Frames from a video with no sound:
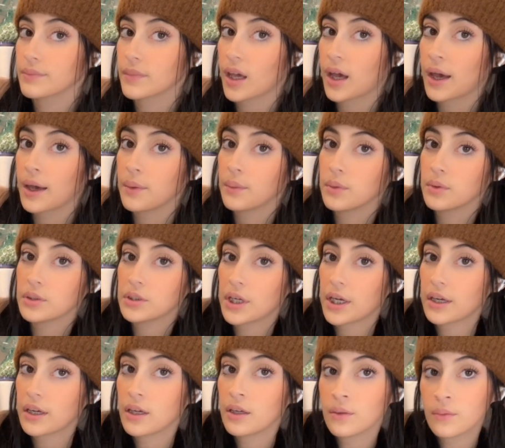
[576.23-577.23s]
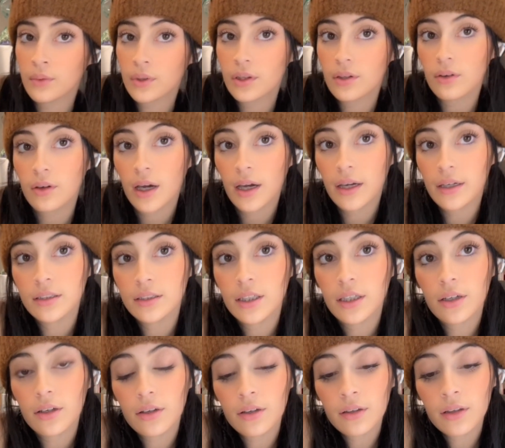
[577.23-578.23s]
I will check in with you guys
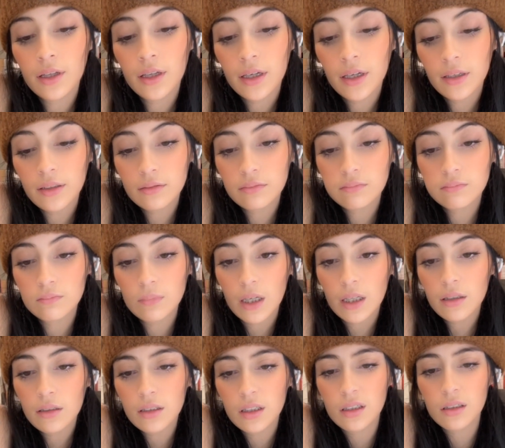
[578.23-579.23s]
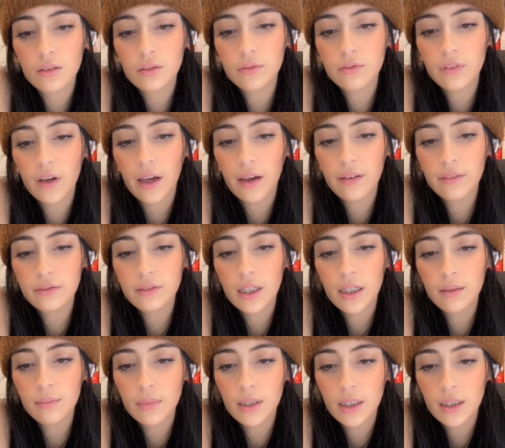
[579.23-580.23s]
here in like, I don't know,
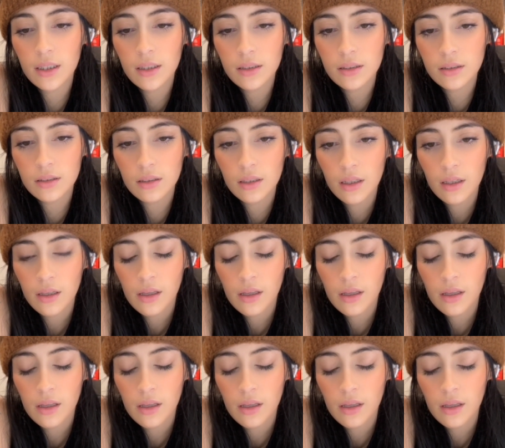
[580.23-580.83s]
5-10 minutes.